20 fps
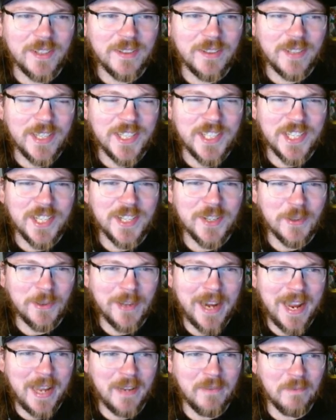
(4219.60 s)
He's eating a
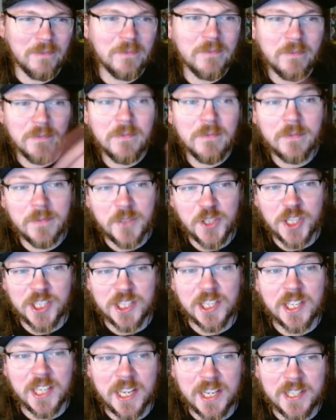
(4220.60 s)
rat
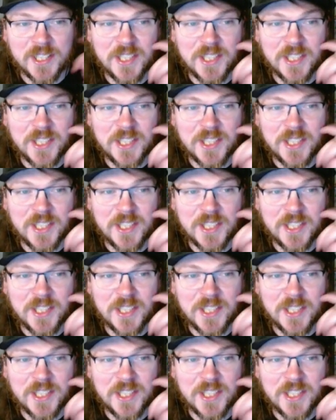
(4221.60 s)
just in case.